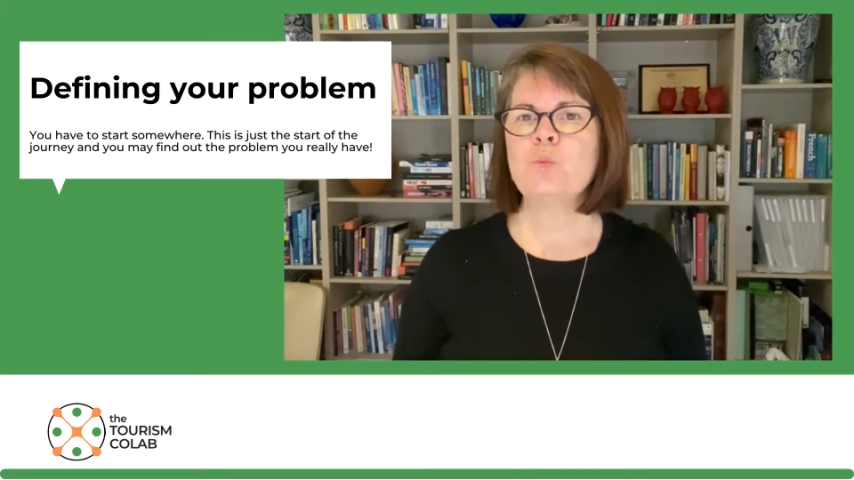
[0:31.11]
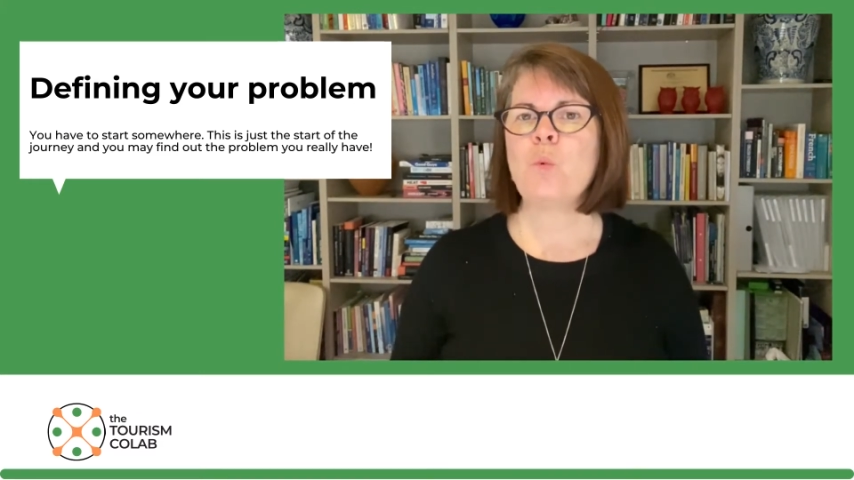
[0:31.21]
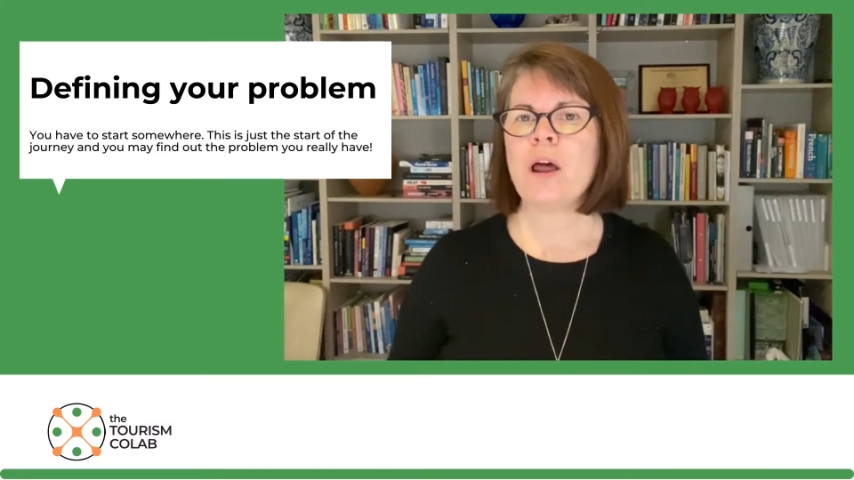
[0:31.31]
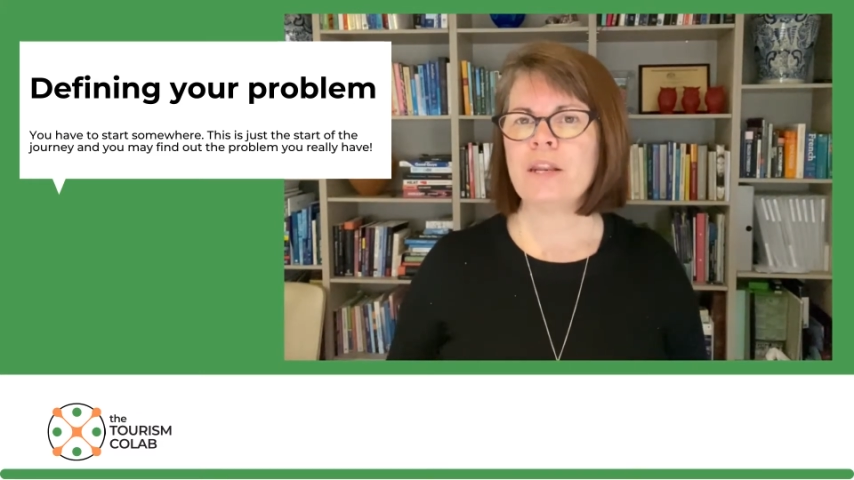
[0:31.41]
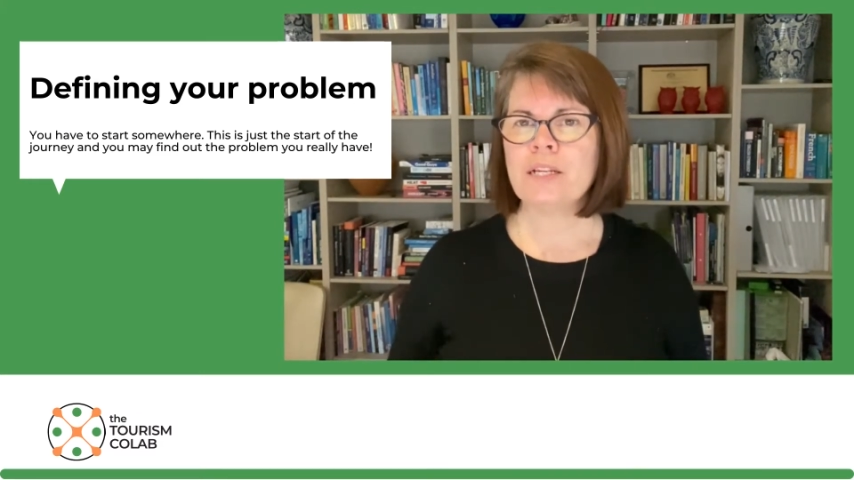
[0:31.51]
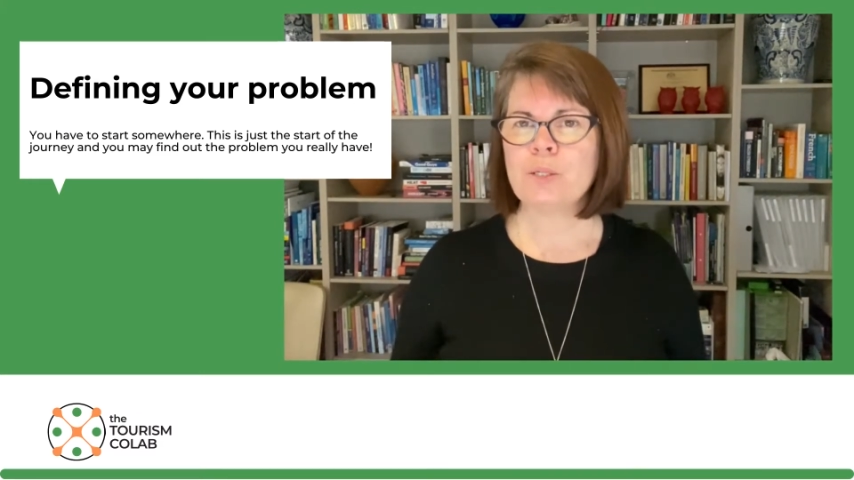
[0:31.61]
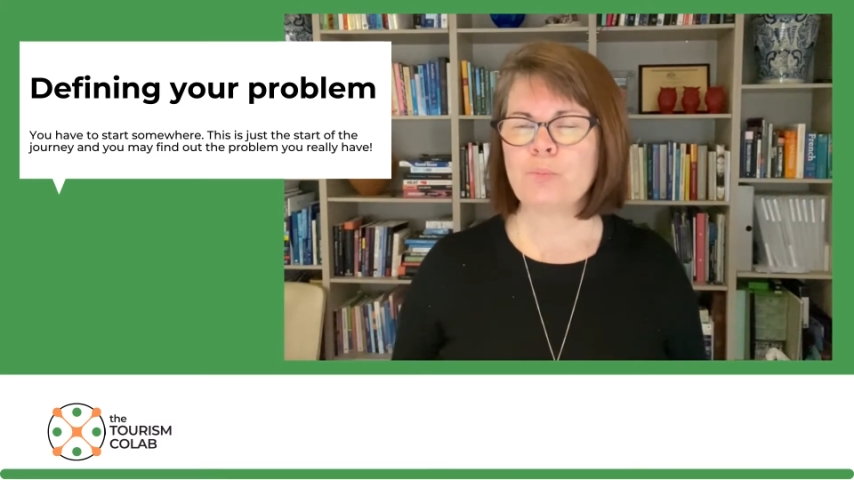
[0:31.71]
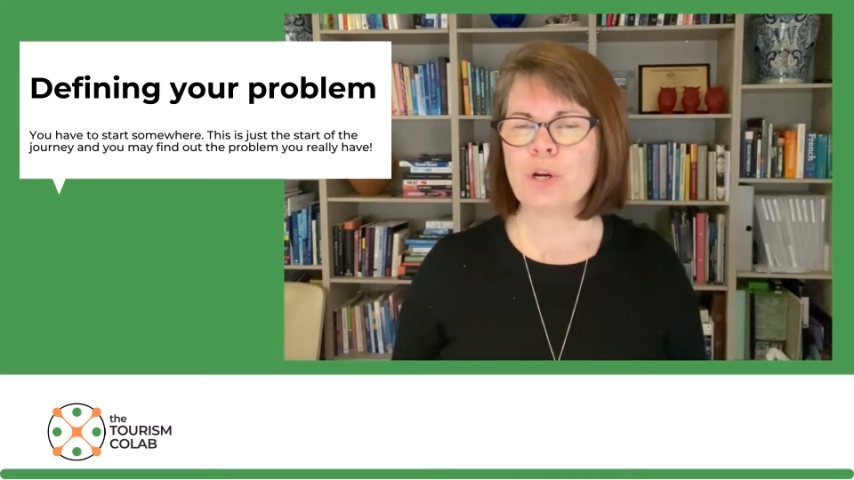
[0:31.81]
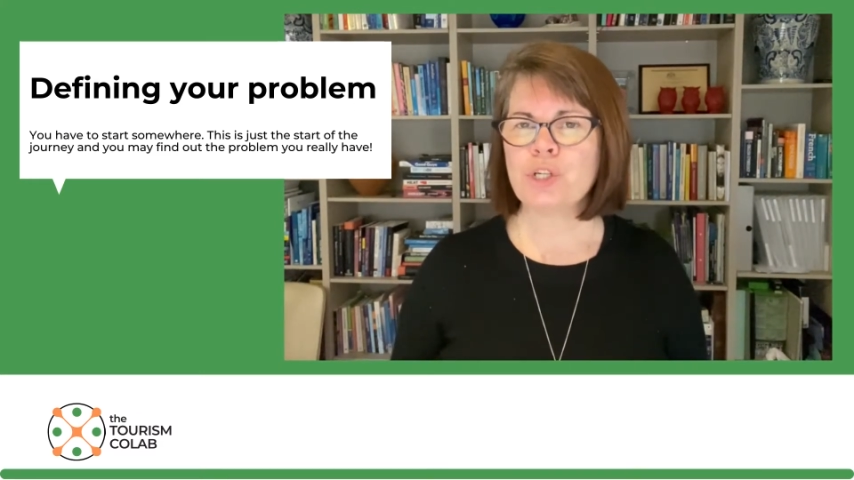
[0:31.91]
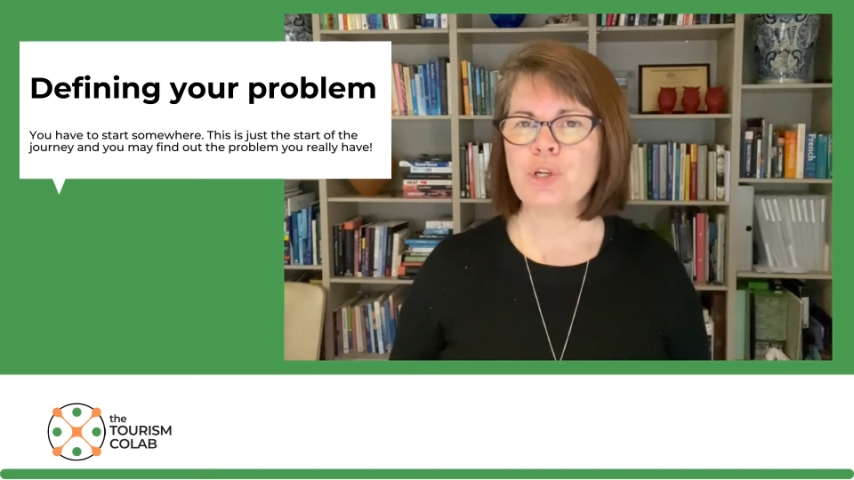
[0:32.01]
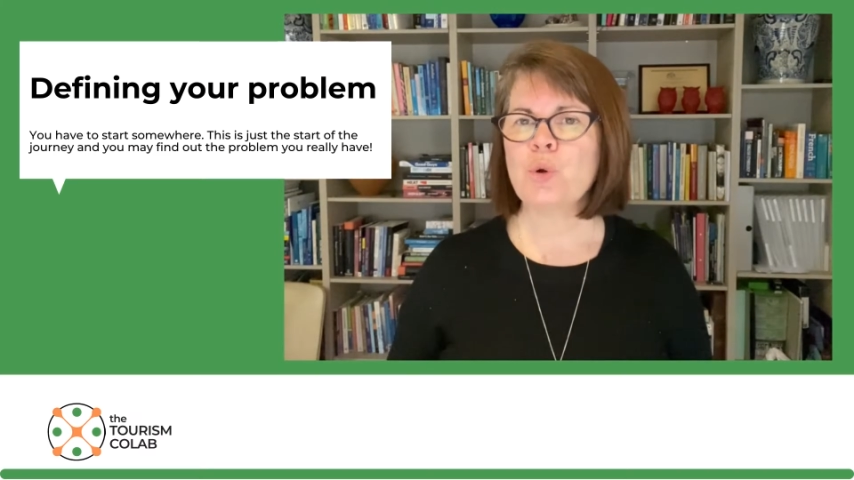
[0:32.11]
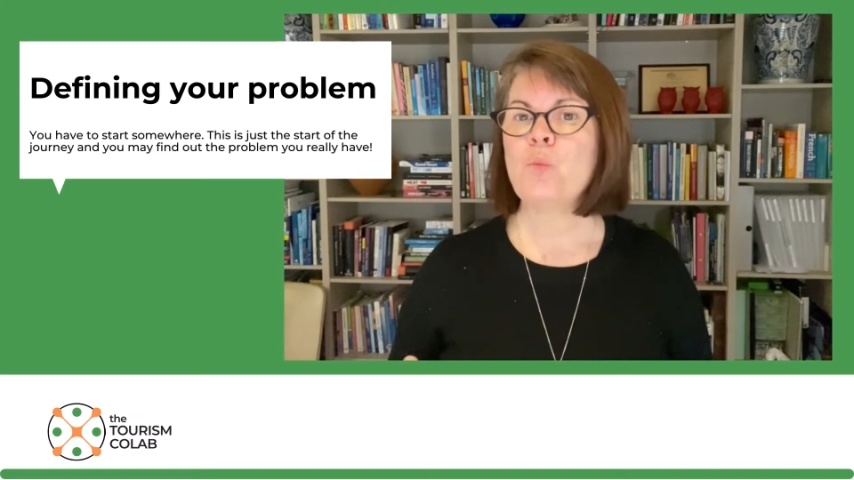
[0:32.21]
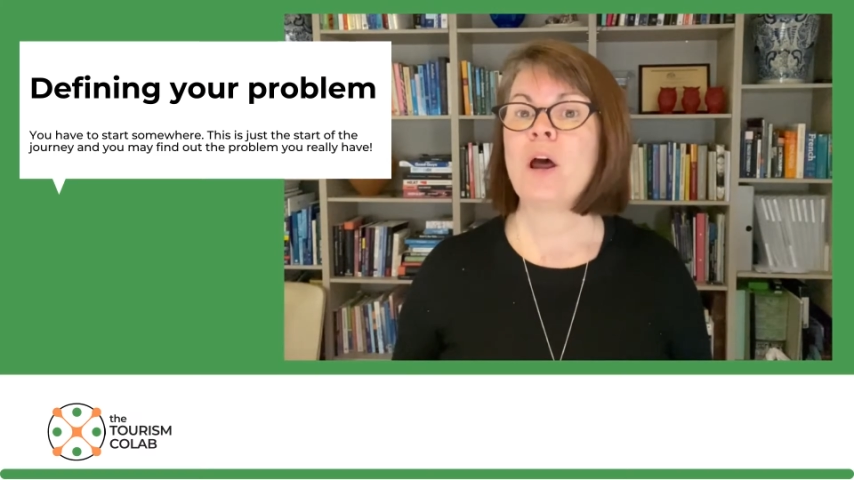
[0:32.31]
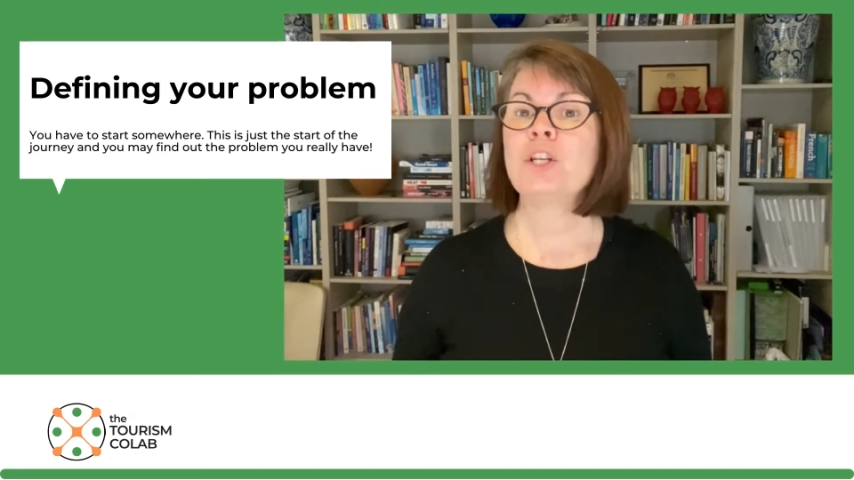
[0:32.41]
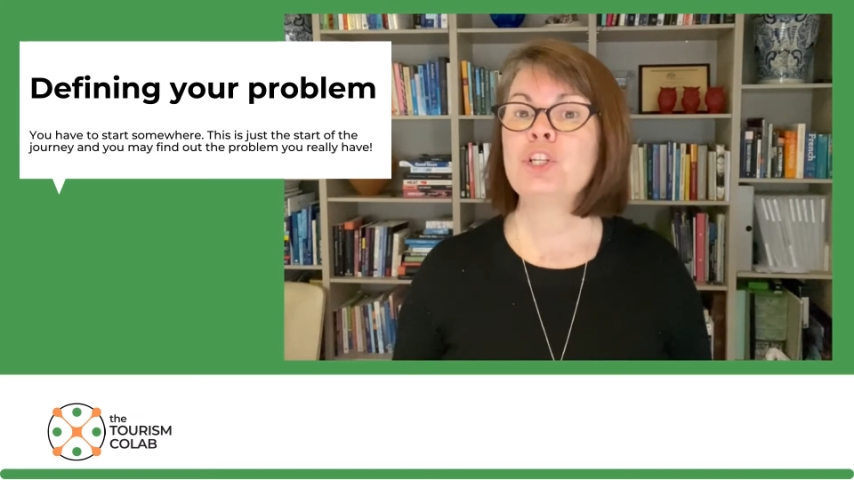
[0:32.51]
one expression or
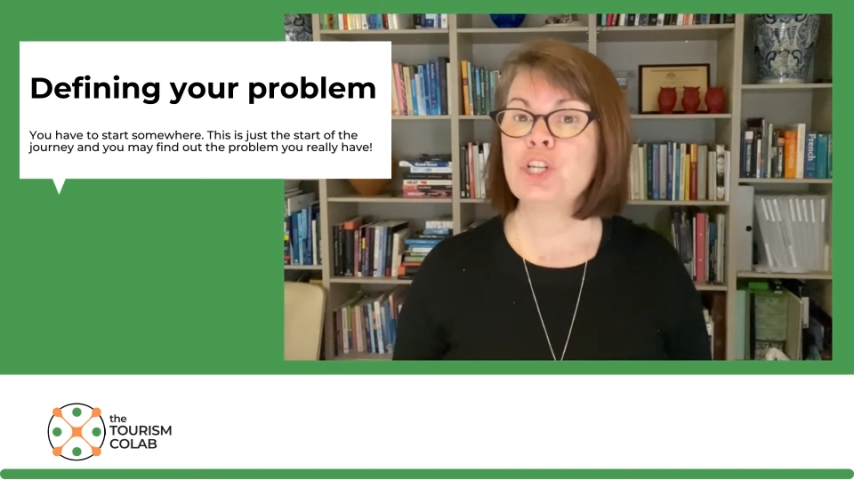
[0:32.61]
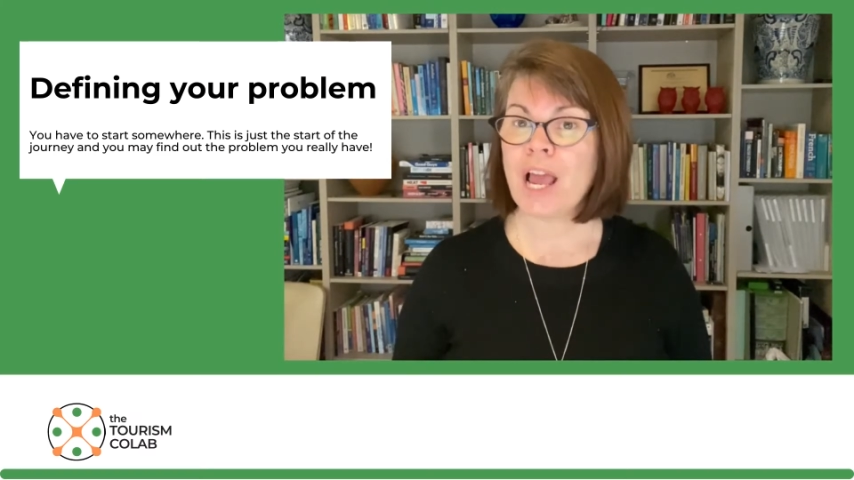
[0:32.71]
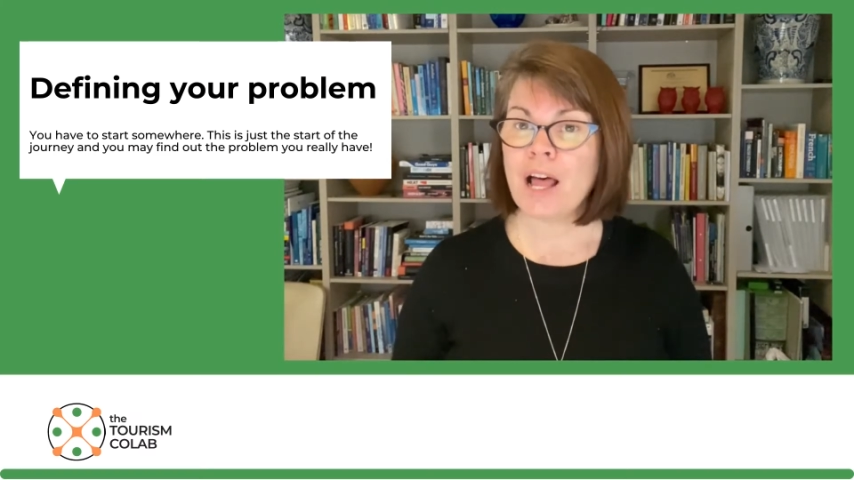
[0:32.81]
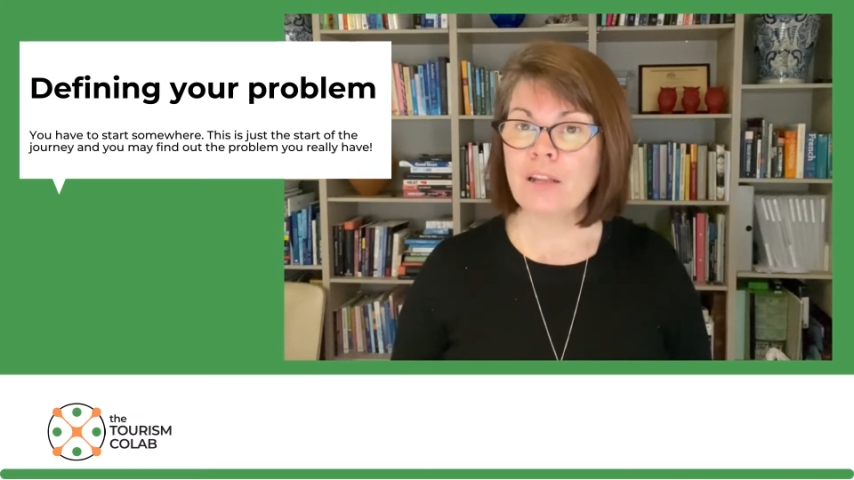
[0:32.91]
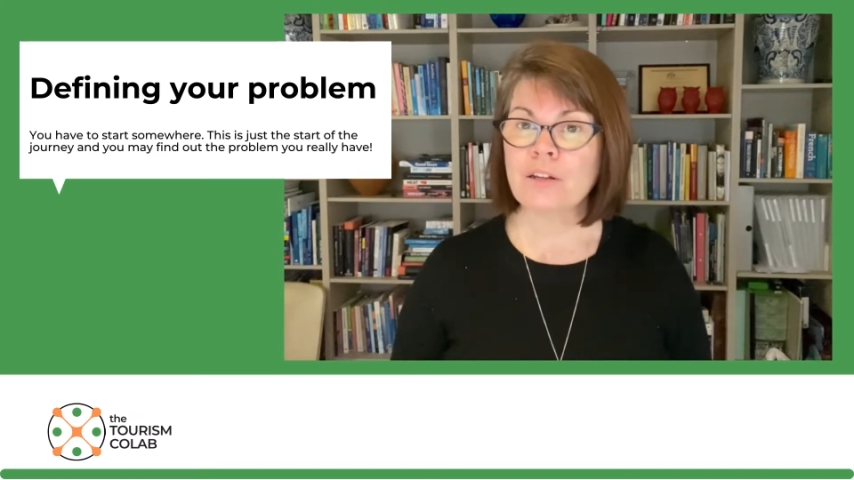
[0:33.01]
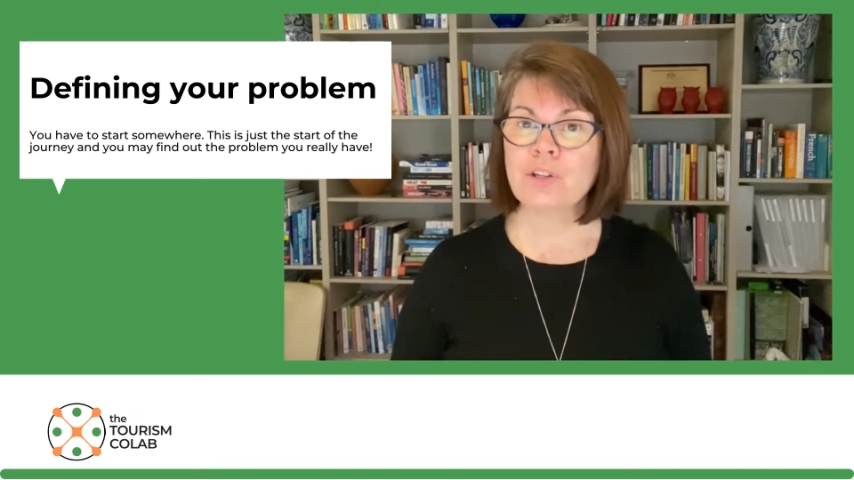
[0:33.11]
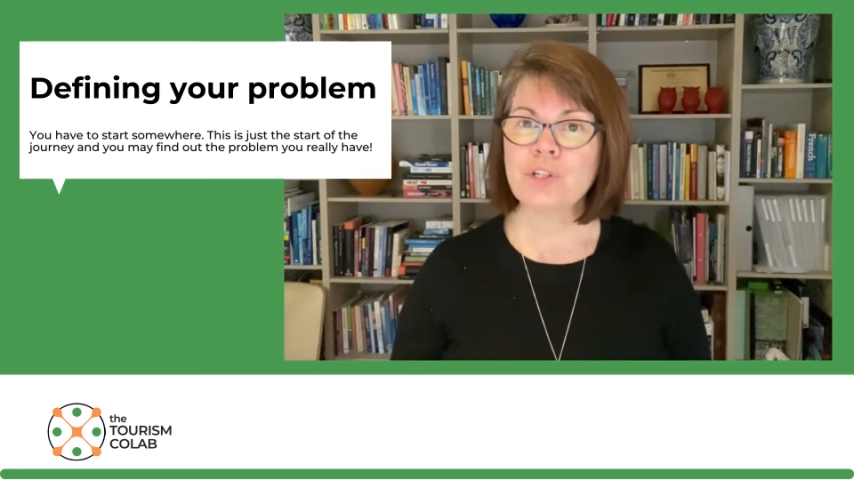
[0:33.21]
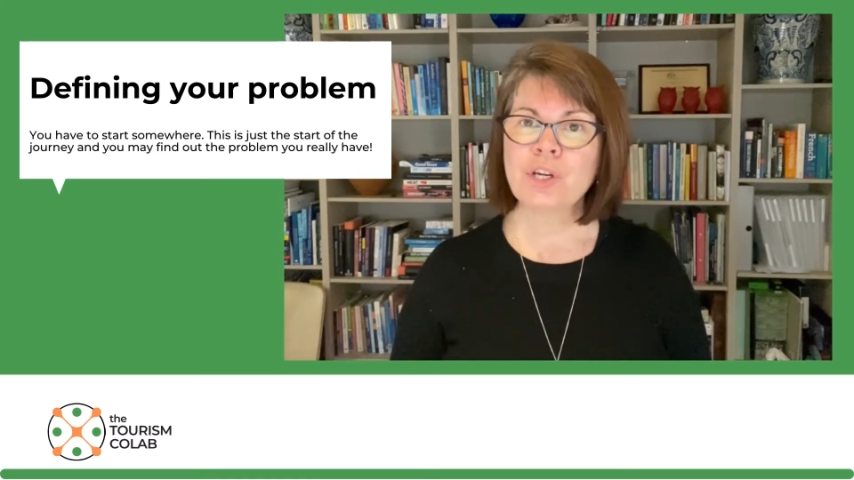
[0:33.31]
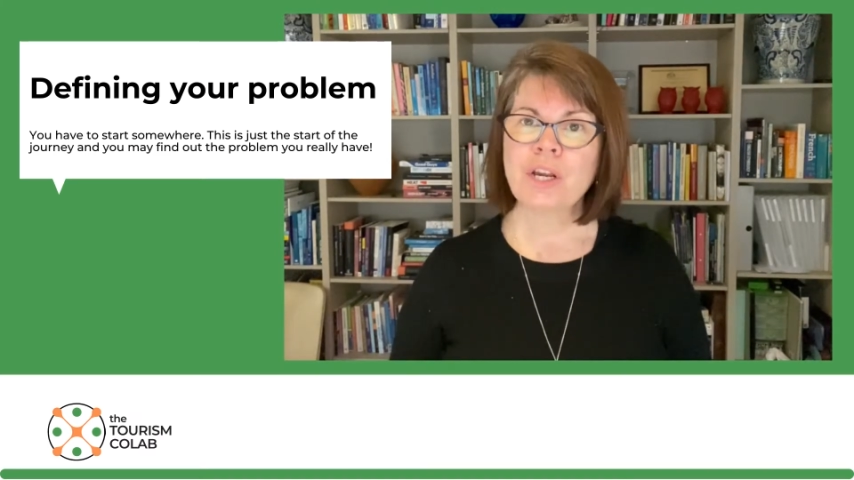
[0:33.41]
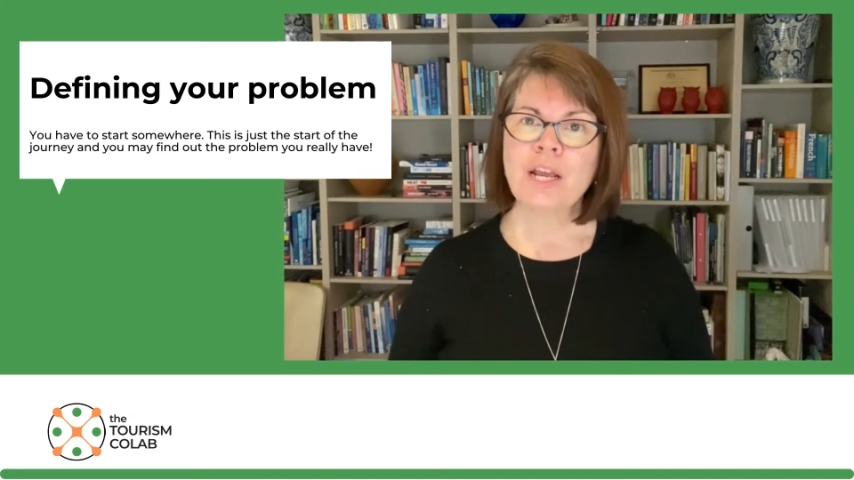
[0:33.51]
one challenge